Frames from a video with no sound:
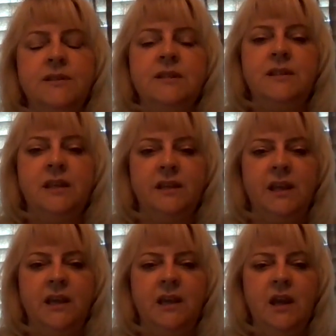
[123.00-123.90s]
the
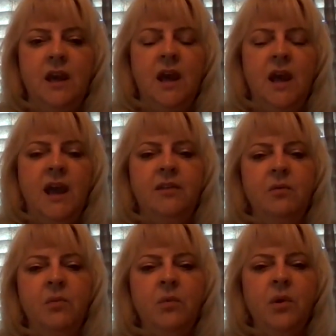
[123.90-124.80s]
ceiling. And
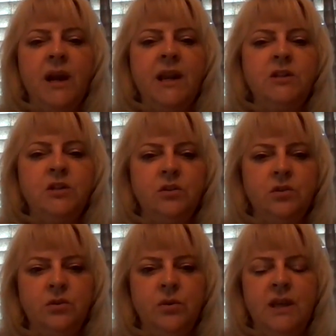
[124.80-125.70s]
then what we're going to
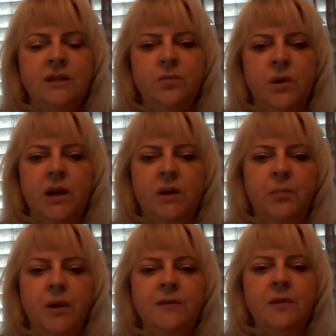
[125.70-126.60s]
do is we're going to
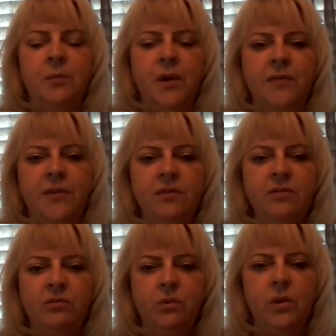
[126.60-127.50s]
bring the breath
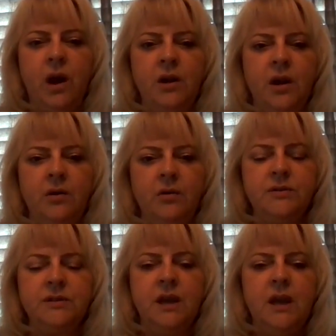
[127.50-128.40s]
in through our
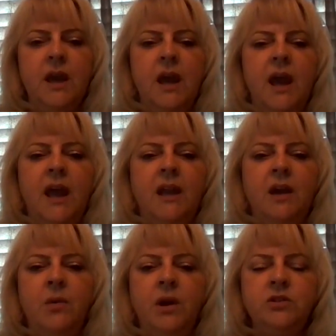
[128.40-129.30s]
nose, and I
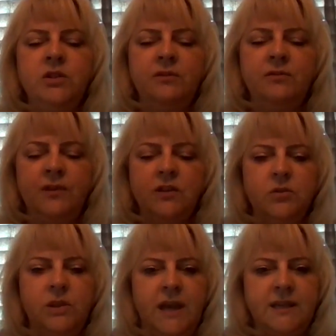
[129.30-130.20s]
want you to
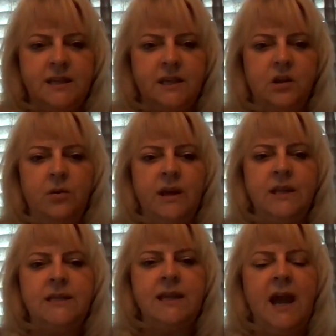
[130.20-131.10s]
visualize it
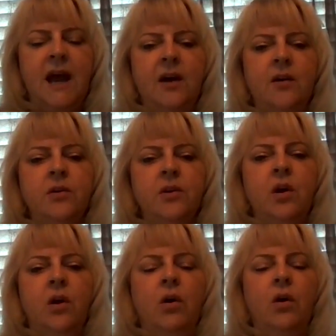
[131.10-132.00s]
going down
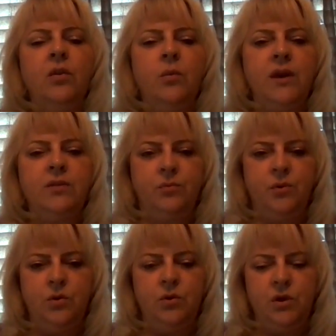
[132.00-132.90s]
all the way
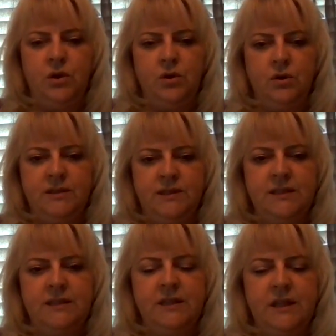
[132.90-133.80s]
through your
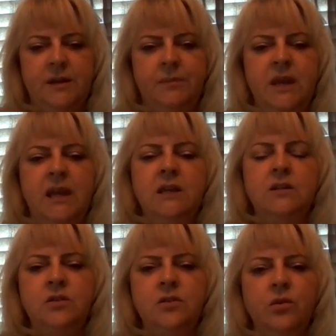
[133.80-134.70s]
system
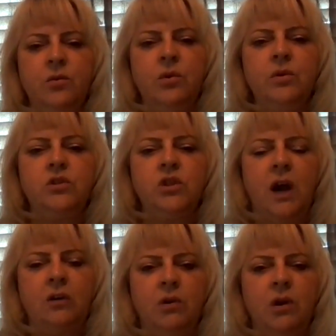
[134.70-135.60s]
into the root
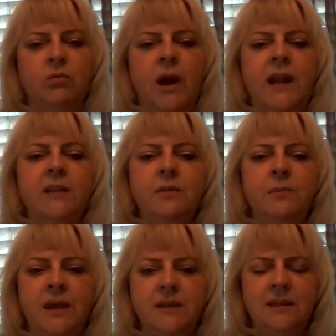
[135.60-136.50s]
chakra, right at the
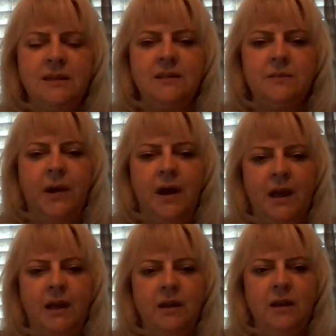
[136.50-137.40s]
base of the
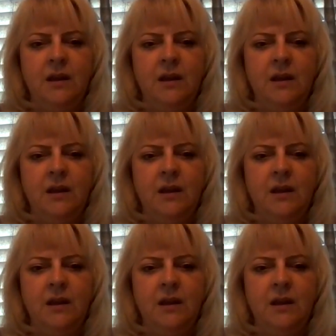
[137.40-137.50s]
spine.